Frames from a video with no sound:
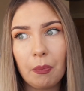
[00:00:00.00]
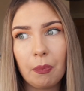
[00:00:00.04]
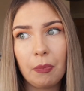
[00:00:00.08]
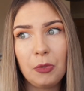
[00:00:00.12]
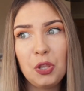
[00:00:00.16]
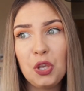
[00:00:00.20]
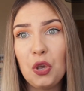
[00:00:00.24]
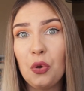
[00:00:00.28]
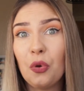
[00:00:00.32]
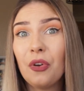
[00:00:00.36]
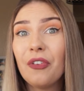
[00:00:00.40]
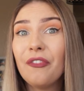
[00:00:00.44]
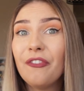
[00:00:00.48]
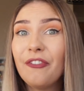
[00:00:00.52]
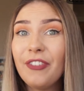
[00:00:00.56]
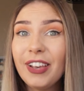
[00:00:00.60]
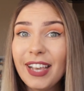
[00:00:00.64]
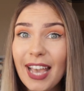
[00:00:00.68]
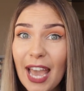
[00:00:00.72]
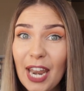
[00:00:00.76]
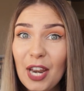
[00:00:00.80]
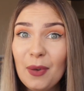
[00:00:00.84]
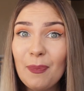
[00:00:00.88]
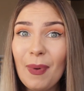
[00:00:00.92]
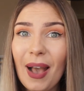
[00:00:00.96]
you can
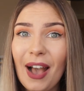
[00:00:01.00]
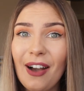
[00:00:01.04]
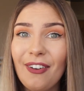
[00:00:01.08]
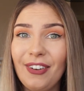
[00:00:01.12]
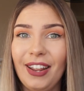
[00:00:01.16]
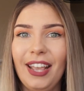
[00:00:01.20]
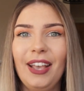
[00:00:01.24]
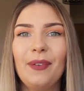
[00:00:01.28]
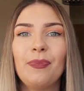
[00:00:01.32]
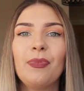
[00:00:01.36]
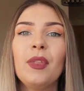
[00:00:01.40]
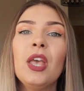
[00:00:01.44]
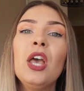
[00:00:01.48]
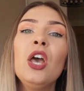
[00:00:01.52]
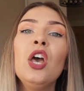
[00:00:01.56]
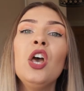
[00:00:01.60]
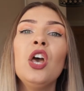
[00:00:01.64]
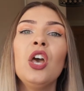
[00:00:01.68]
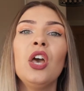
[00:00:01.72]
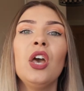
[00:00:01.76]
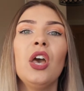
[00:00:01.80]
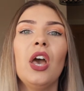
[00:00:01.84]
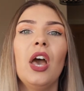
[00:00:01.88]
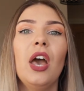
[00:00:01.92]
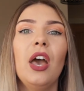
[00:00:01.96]
forget about it.
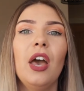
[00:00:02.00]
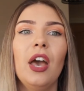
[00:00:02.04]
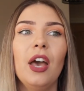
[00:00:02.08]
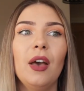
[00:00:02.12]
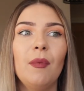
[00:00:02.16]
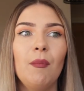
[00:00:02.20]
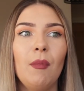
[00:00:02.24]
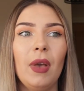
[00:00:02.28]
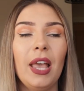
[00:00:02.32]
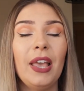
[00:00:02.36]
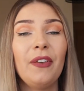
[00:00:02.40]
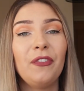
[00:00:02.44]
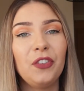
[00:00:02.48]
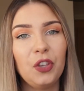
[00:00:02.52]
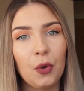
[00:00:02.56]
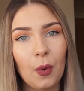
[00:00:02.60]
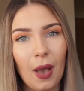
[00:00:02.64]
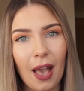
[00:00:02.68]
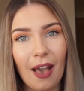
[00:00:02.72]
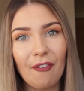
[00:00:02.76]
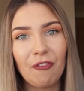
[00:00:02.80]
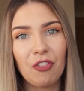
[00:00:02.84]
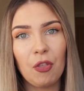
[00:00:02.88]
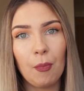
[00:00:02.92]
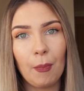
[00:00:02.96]
If you
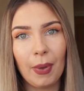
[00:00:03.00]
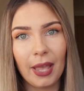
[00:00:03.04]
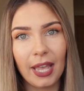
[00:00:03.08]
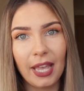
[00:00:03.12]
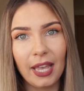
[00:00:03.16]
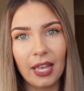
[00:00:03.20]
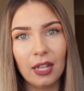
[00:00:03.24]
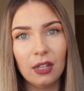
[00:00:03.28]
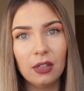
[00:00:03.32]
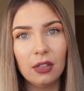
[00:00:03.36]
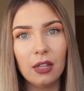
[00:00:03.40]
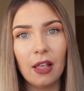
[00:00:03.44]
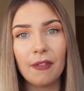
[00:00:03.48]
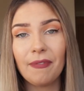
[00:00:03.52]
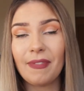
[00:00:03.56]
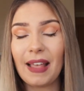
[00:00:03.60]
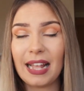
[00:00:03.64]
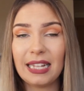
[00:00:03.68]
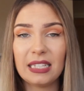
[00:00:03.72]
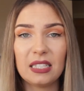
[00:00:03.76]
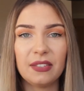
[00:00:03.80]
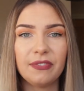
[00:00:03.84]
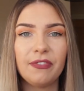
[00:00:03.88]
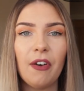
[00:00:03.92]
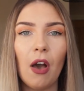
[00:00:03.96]
have the pill,
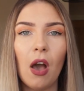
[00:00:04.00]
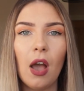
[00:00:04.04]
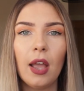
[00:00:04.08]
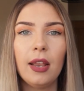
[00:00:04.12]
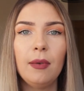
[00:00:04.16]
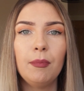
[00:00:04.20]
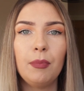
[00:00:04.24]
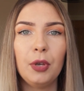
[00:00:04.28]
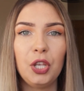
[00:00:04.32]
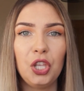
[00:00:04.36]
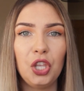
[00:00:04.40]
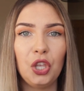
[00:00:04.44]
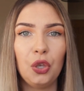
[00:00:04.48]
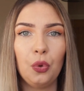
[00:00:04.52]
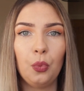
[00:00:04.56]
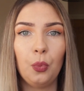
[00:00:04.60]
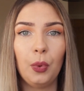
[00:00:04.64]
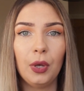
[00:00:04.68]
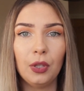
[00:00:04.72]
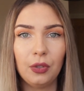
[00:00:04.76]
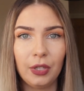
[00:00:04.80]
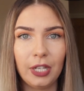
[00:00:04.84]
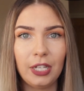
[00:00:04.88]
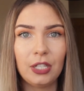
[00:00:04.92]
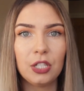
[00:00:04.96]
that's fine, but you
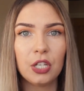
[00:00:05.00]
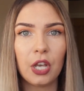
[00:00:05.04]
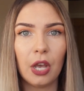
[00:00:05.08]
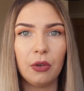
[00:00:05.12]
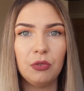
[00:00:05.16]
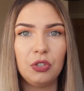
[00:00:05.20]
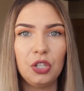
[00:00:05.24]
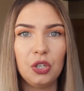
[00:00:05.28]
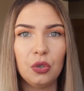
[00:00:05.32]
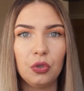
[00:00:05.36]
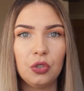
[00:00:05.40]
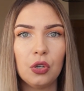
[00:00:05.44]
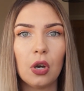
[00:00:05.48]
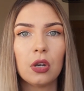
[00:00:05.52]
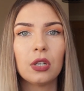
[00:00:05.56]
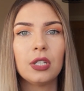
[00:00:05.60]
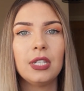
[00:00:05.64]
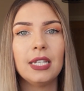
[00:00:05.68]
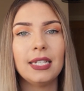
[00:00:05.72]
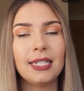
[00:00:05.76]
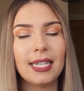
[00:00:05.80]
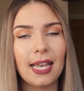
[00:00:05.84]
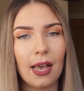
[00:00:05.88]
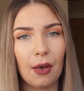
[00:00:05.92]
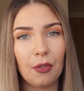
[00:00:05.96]
will need to go to your
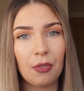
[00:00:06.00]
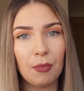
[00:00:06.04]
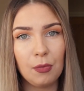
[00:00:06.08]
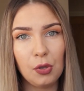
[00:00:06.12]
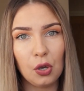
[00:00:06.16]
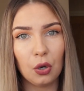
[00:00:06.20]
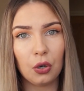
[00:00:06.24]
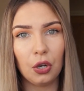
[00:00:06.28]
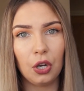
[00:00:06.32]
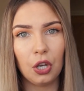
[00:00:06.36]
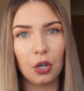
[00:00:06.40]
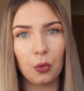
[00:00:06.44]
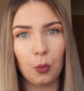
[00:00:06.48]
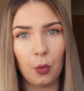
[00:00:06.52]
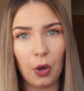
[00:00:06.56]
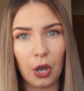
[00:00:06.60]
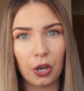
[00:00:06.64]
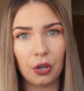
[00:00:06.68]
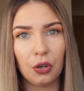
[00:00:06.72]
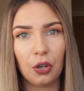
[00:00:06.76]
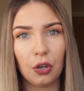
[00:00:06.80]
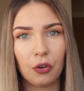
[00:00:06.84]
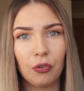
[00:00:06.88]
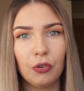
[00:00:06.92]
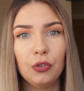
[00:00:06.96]
doctor, tell them you're going to
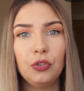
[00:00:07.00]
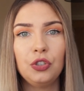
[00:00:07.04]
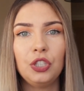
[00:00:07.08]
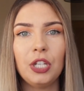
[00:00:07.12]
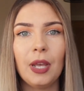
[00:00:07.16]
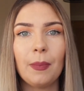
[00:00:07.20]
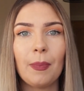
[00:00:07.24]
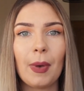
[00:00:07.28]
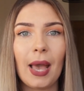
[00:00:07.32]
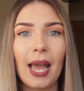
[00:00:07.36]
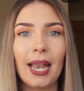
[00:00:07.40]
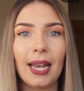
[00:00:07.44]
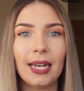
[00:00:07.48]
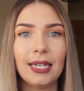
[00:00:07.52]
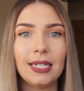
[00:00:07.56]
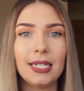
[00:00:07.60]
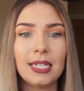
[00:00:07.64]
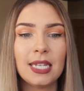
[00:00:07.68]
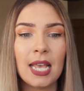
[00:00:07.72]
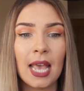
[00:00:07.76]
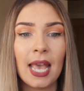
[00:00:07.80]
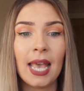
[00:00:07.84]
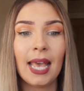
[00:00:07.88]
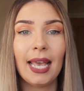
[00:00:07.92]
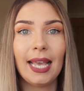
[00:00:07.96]
work on a cruise ship, and
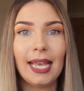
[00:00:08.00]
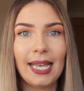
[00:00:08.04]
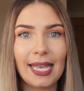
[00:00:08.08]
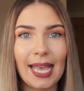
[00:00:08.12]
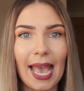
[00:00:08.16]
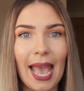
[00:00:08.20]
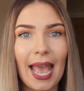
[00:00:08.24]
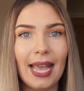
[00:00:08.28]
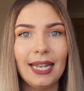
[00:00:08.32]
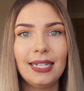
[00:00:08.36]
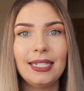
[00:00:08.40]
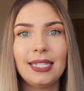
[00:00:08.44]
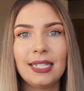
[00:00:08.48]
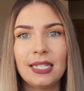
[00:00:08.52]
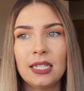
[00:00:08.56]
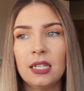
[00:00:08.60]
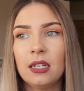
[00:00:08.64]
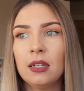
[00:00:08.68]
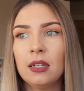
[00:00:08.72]
get